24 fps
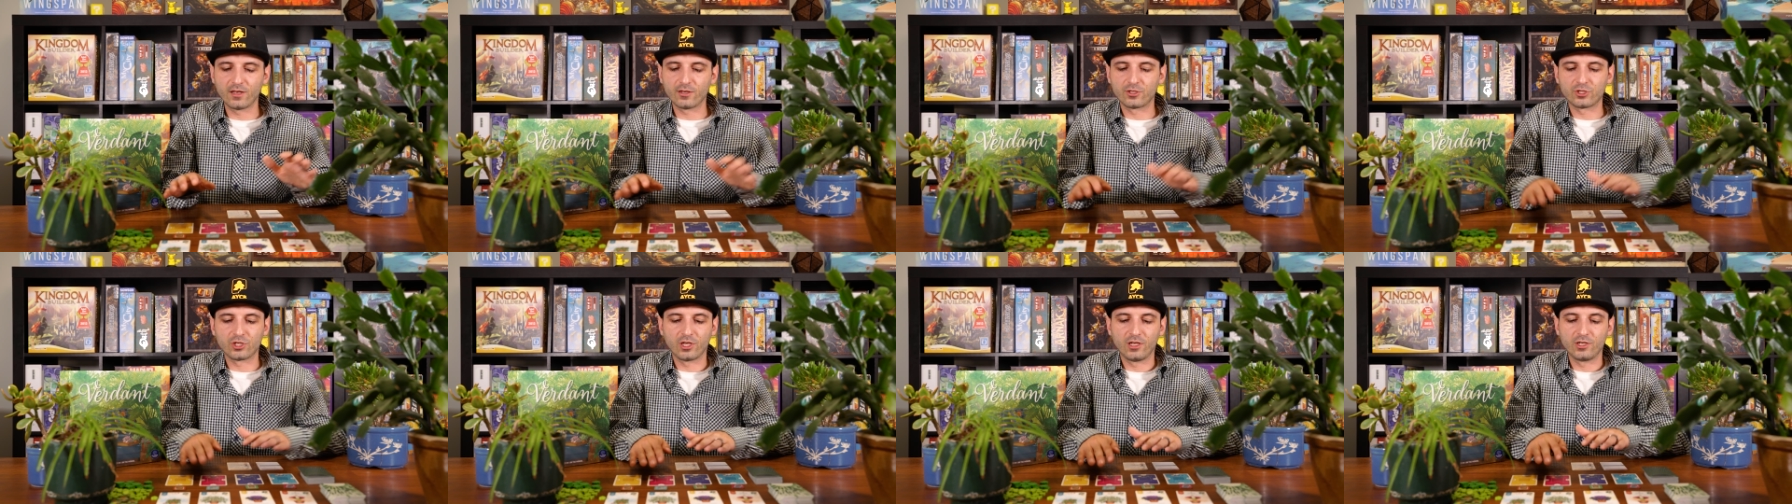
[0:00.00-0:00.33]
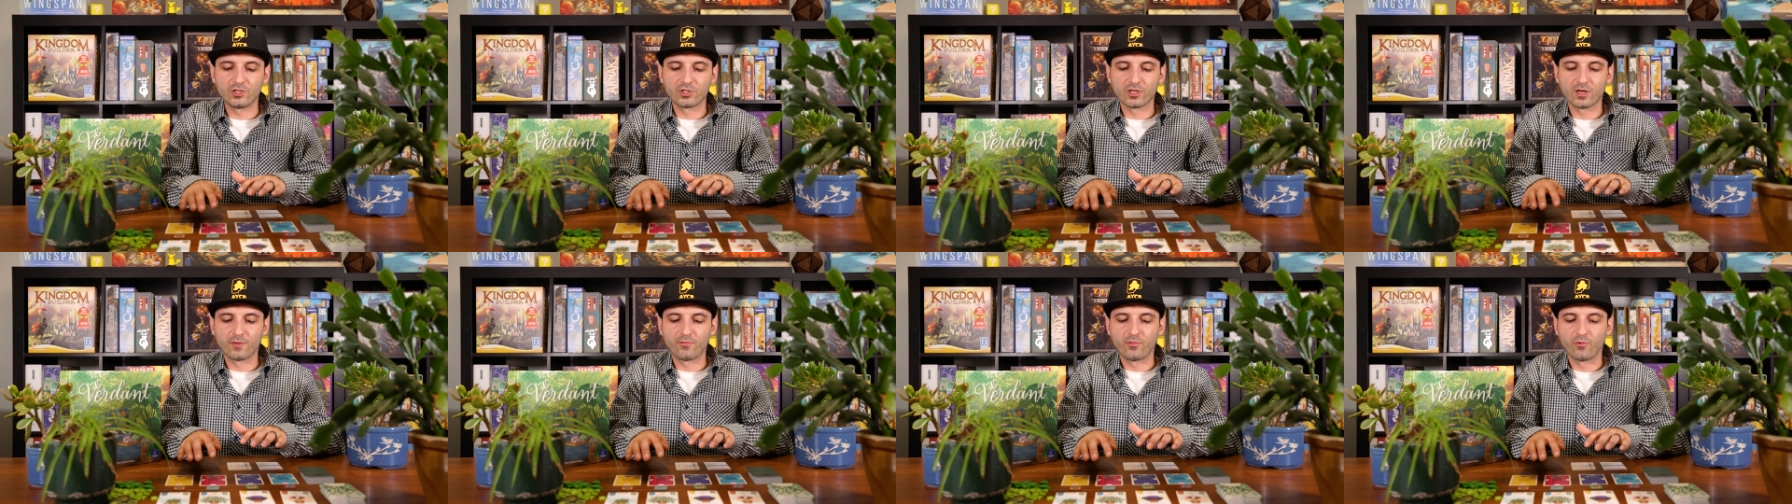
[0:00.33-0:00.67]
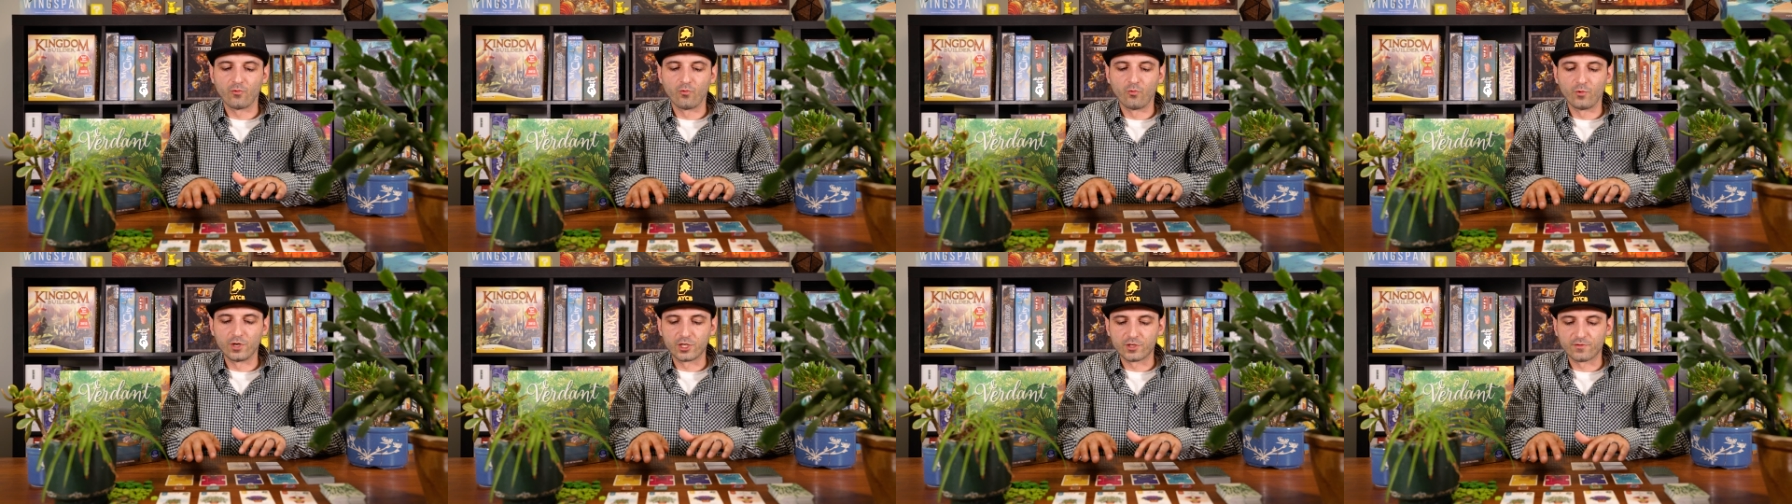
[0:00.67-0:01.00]
to change
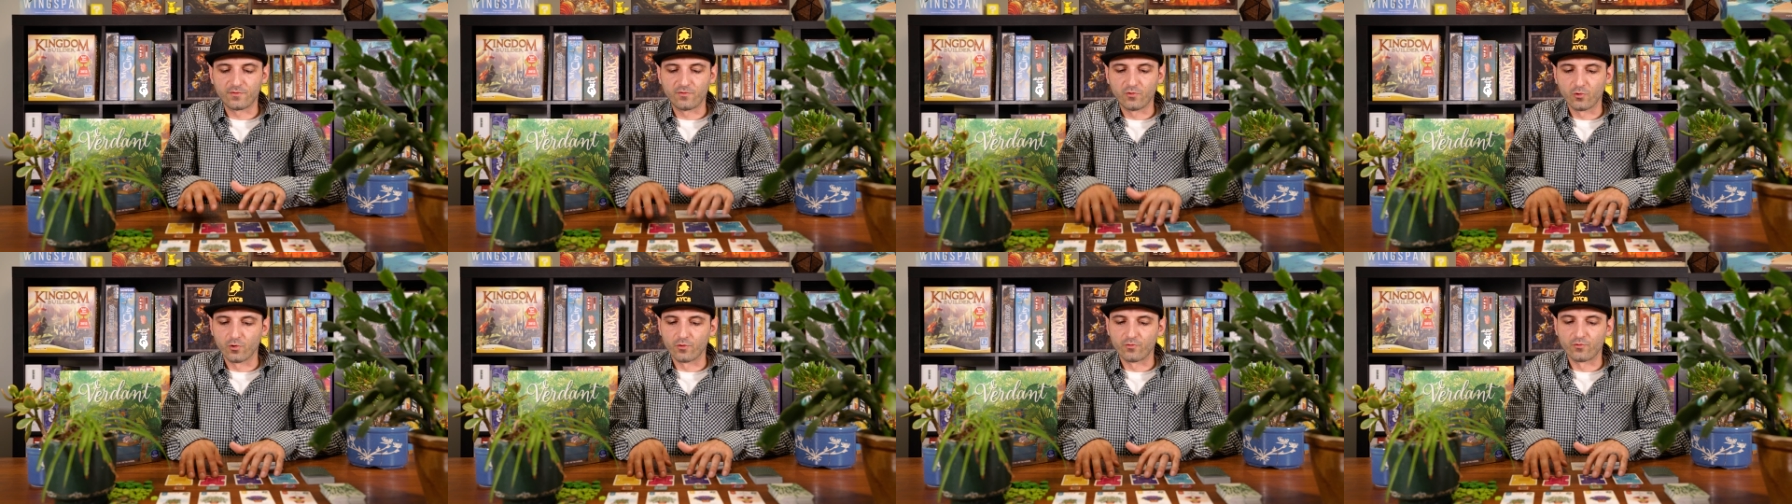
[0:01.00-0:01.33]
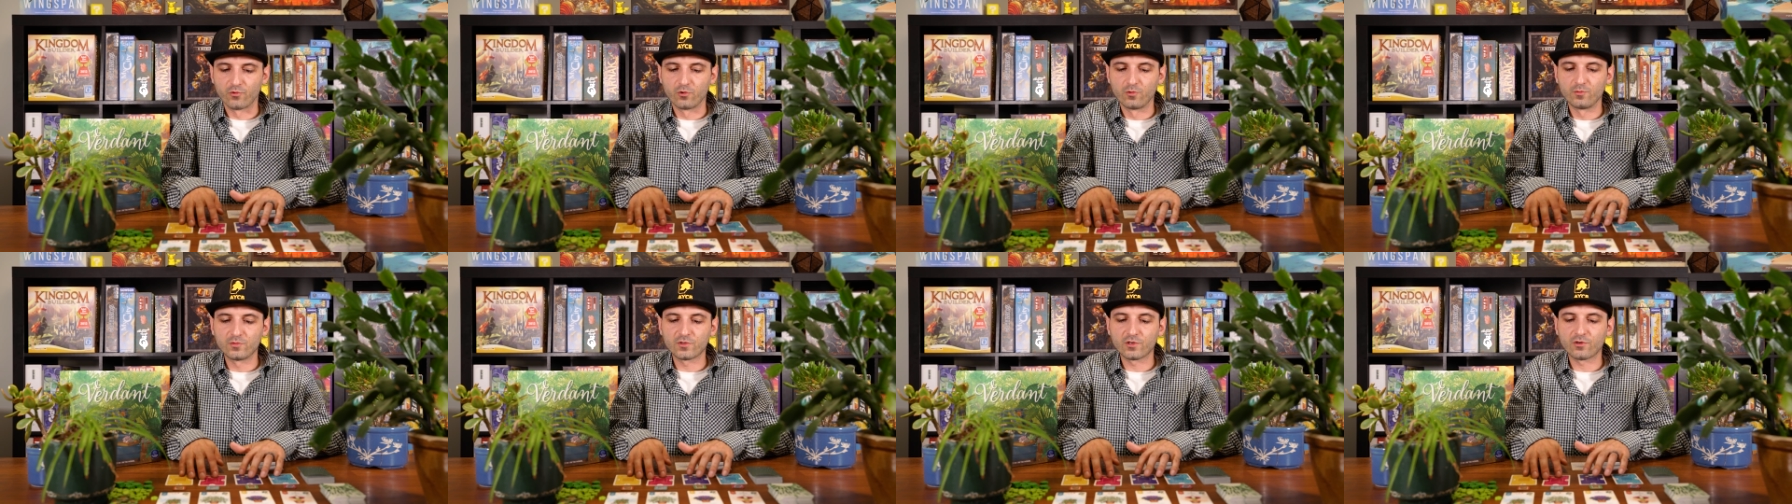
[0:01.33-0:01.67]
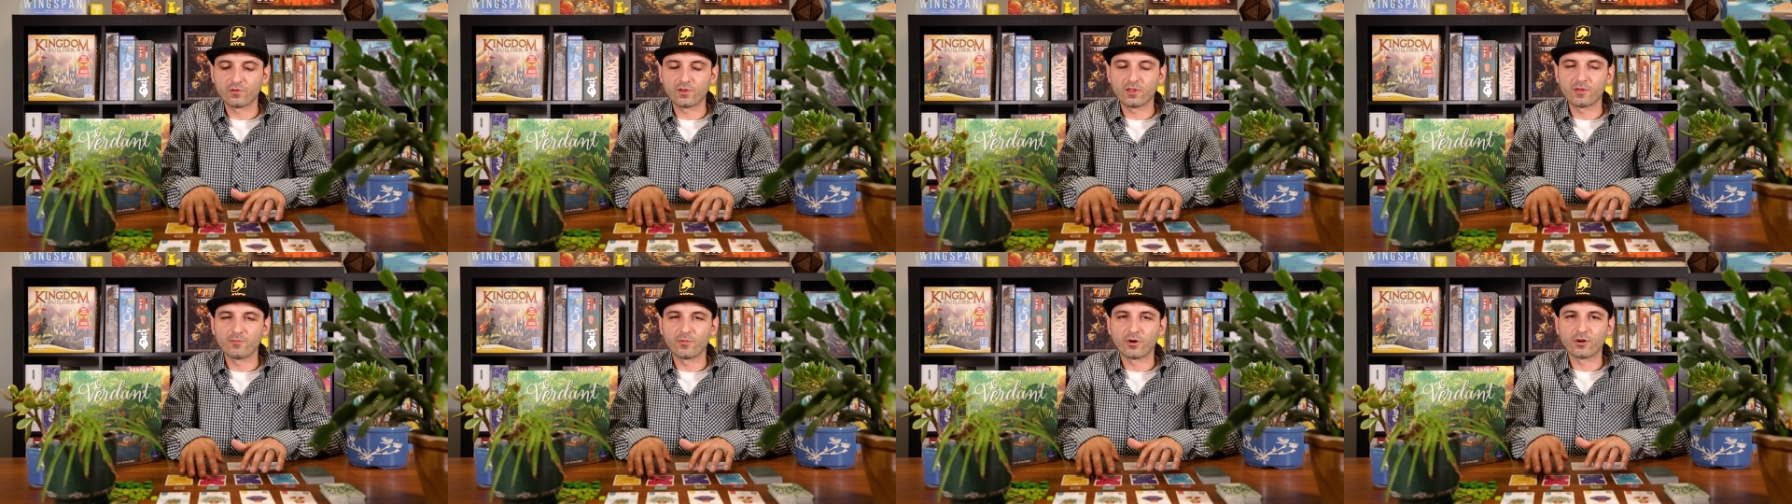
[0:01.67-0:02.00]
up which 4 rooms
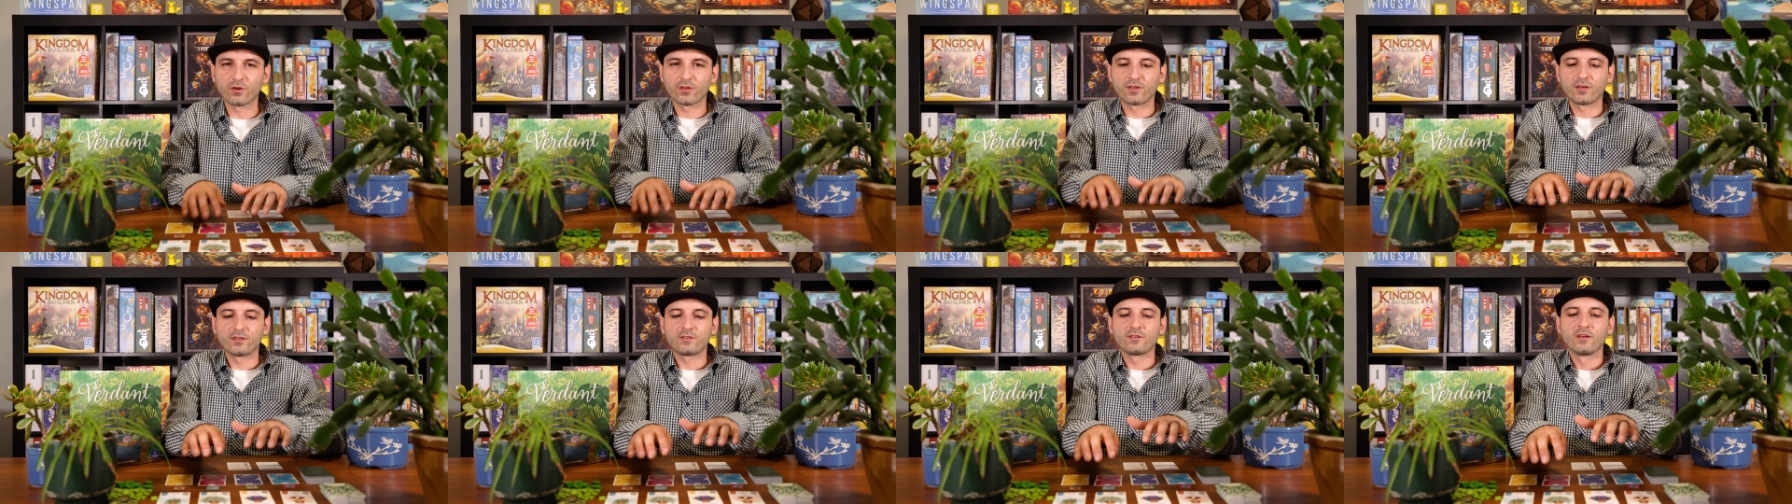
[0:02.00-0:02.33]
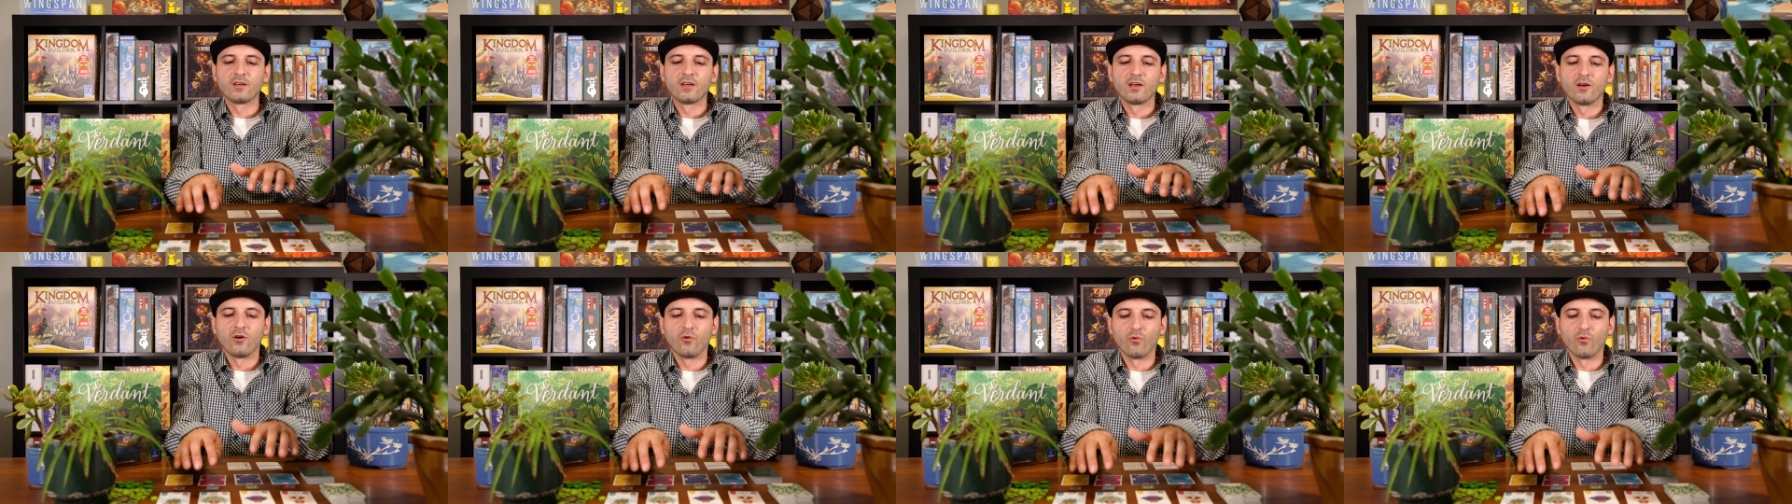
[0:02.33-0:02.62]
are in the market